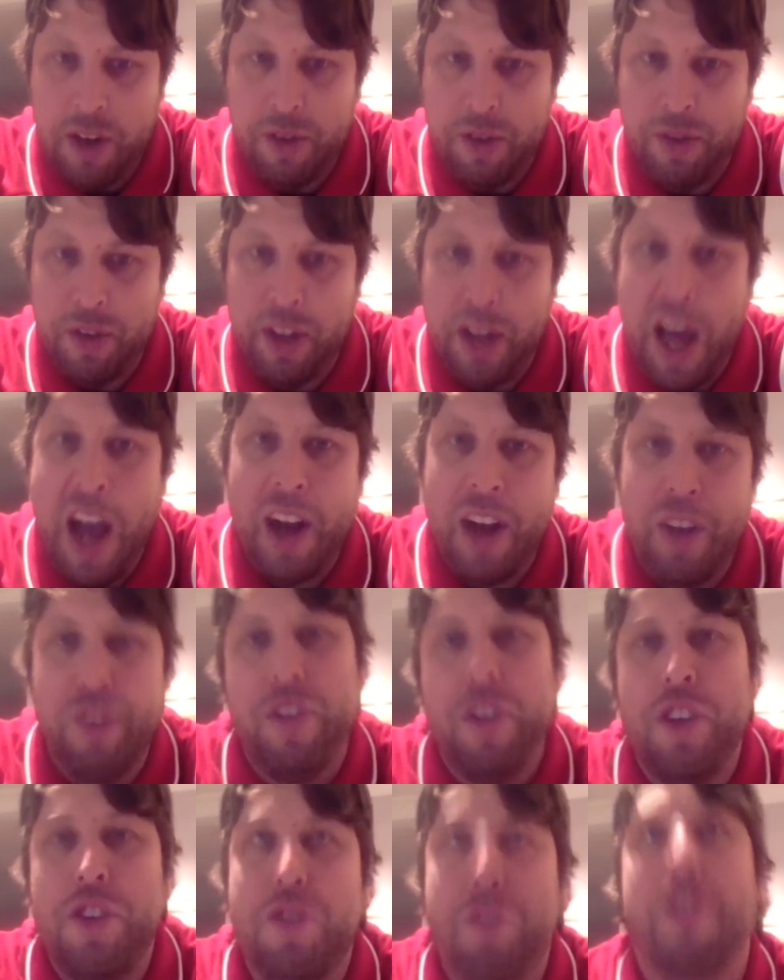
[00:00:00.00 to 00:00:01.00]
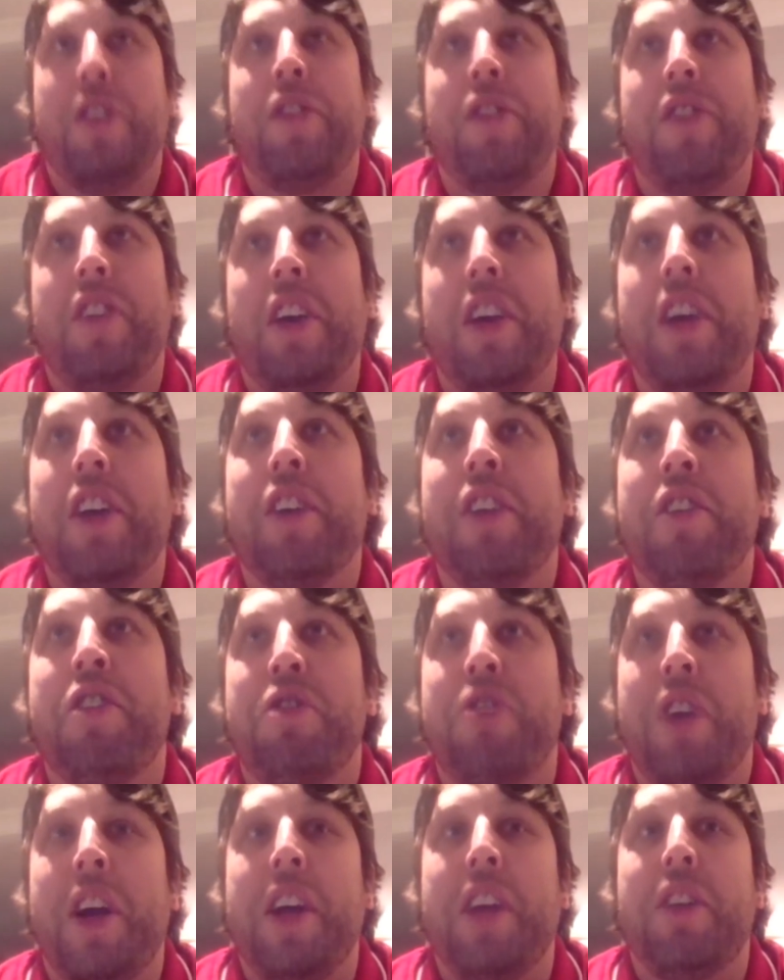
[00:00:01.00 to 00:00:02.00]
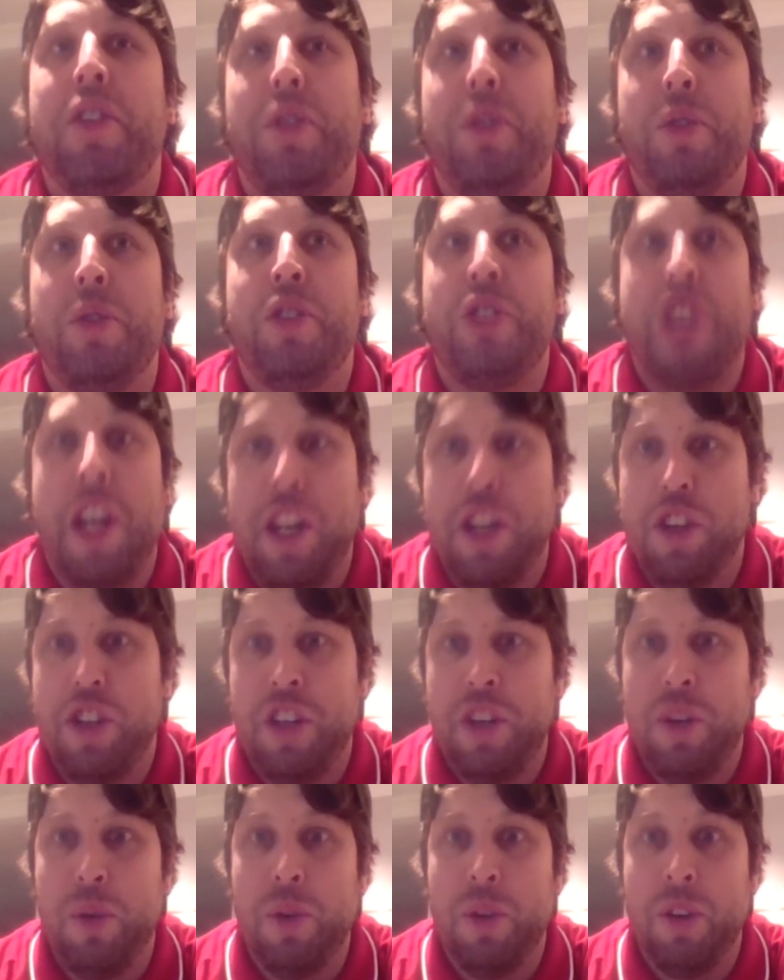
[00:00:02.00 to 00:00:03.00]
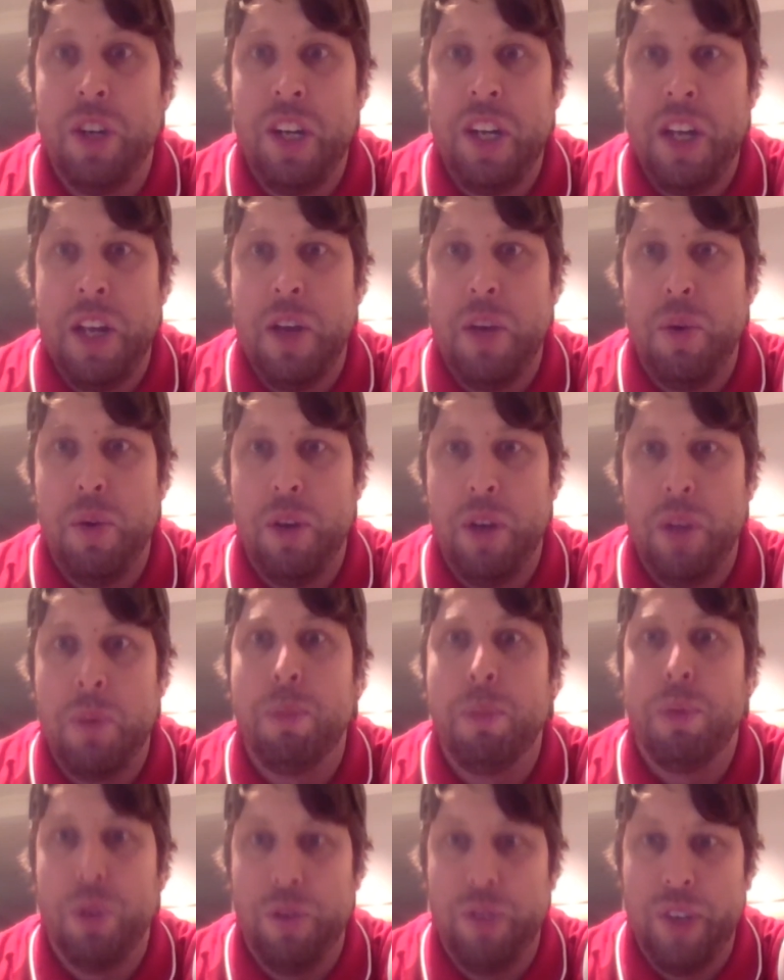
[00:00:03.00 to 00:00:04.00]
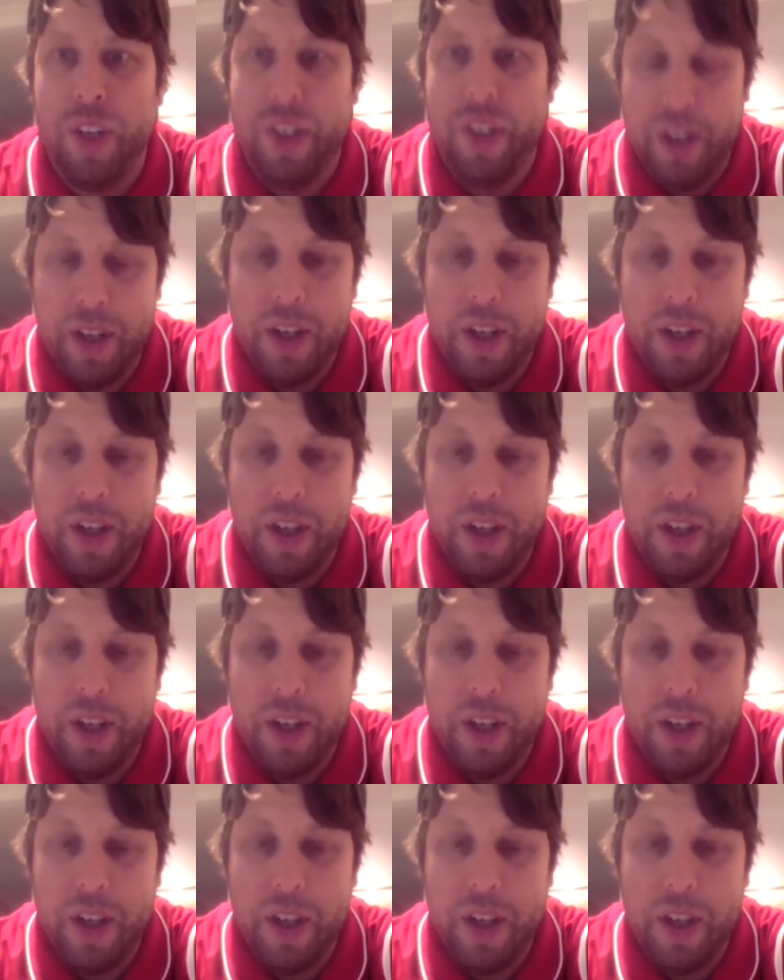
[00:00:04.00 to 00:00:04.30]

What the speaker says: of lack of interest in trying to change it or improve it.